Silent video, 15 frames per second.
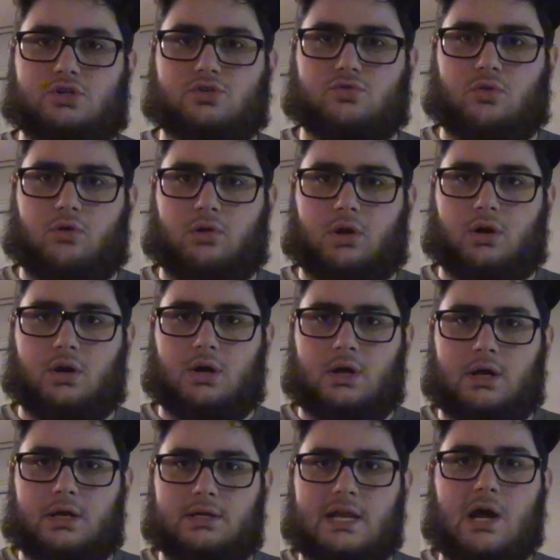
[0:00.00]
controller.
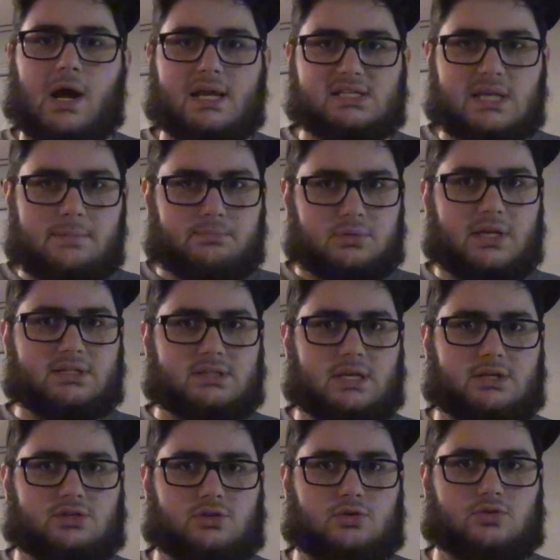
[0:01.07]
Now, I say
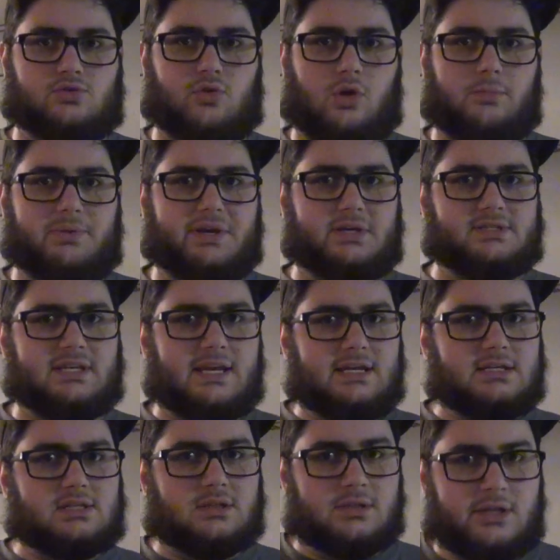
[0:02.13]
PlayStation controller because it
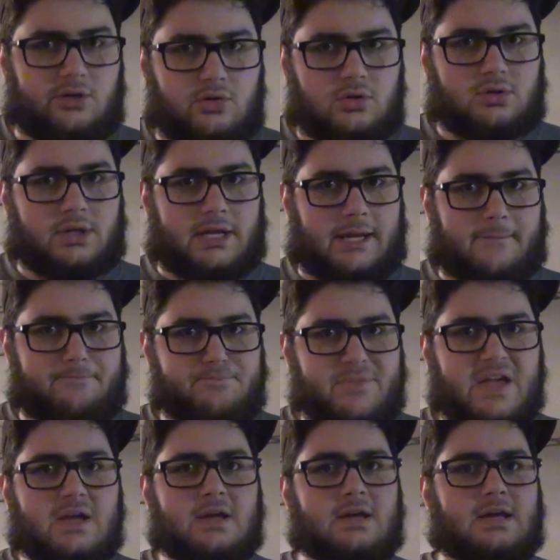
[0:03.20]
is literally
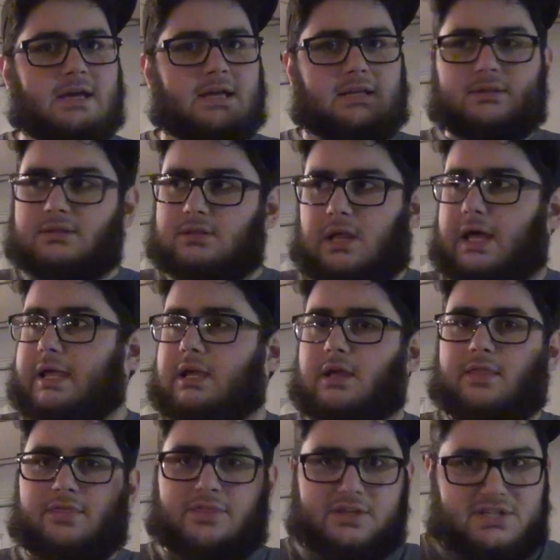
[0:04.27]
like
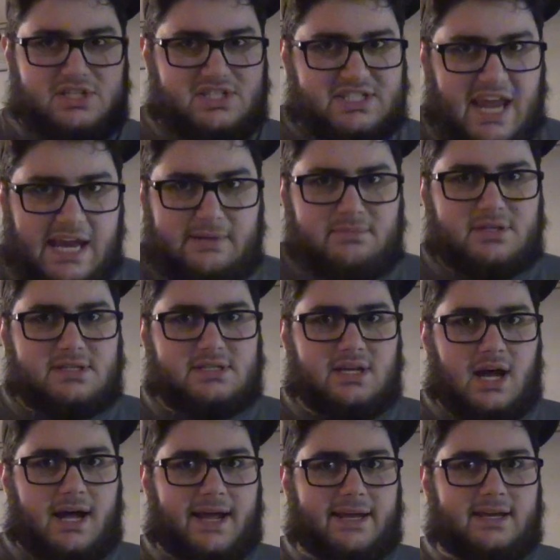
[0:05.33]
the same
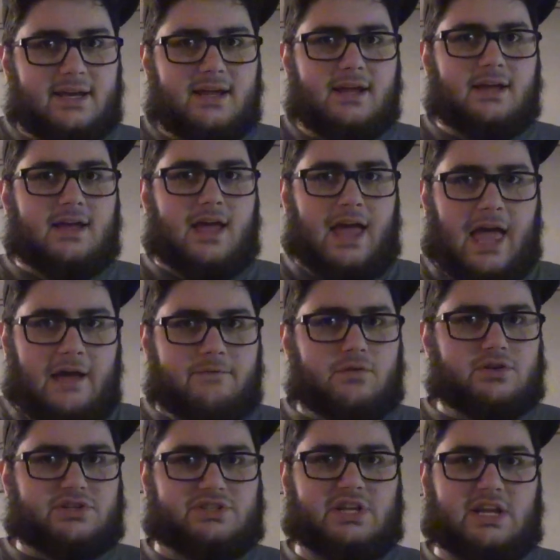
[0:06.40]
design
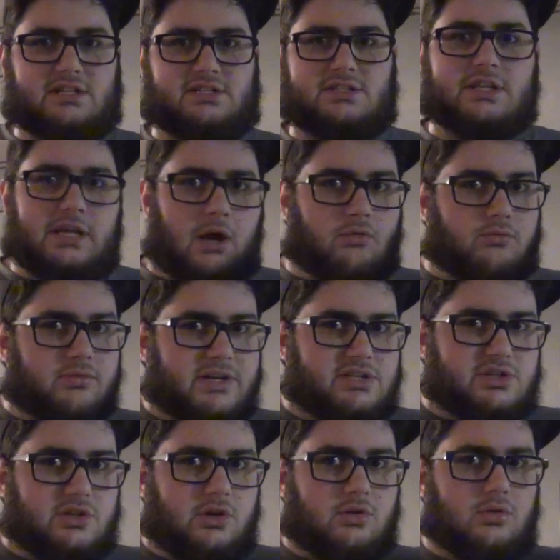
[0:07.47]
ever since the
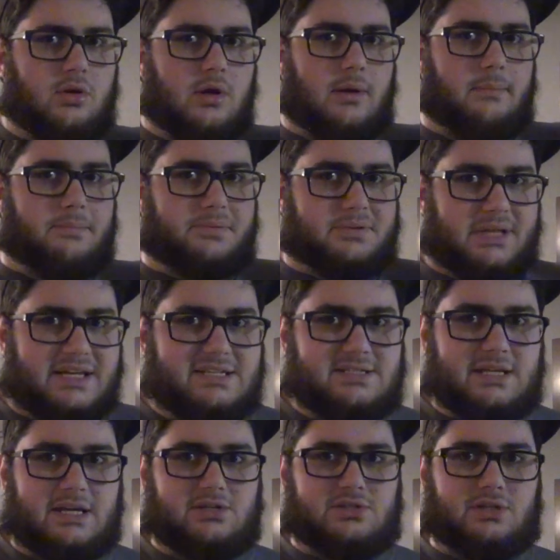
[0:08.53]
original
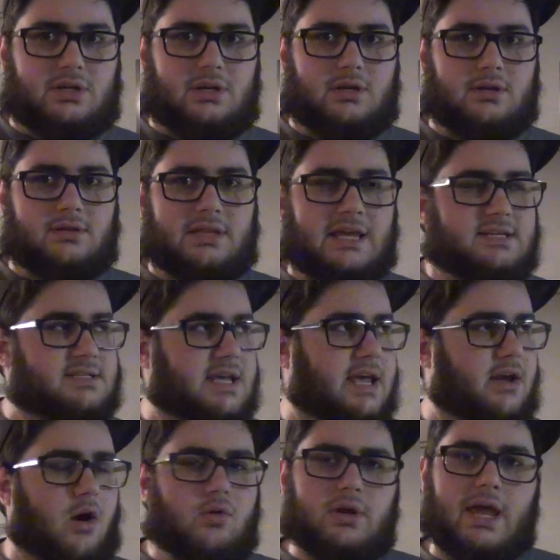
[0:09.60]
PlayStation. They
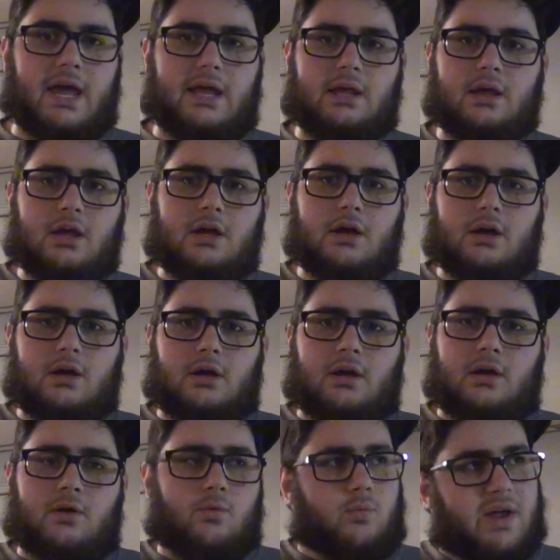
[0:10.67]
say, okay,
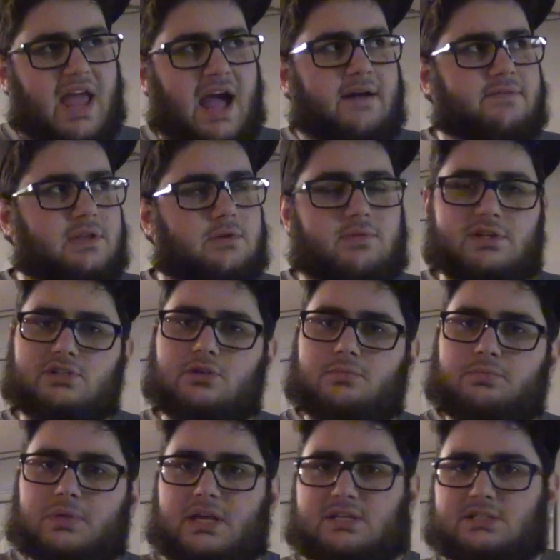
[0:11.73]
we have the original
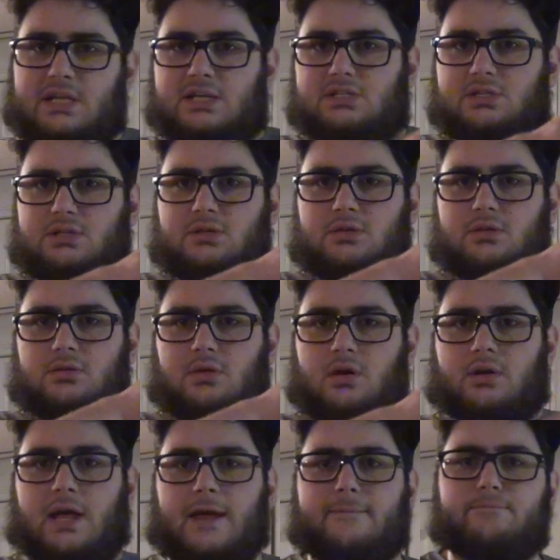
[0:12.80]
PlayStation,
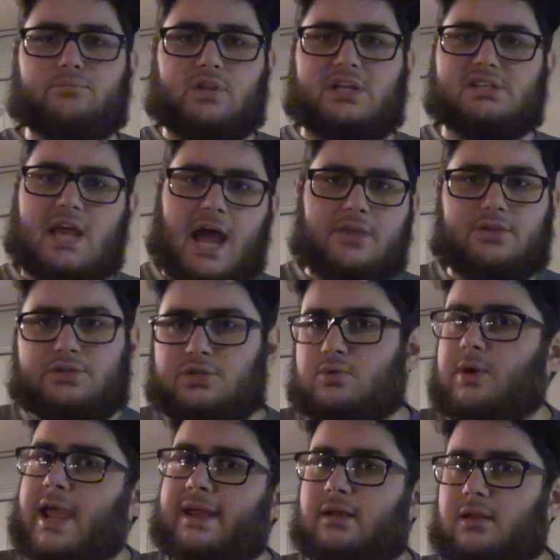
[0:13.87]
okay, let's add the 2
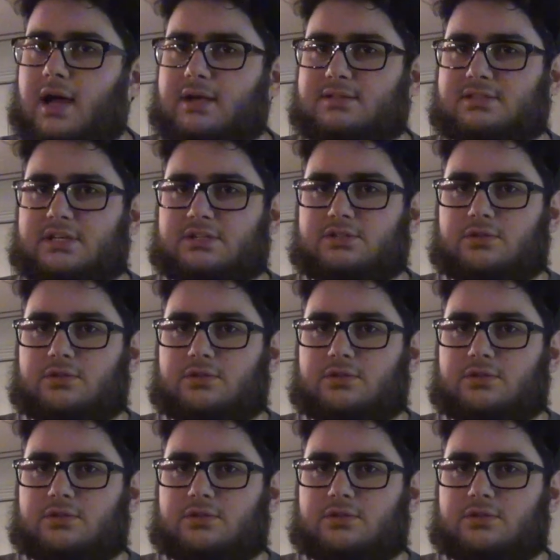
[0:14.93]
analog sticks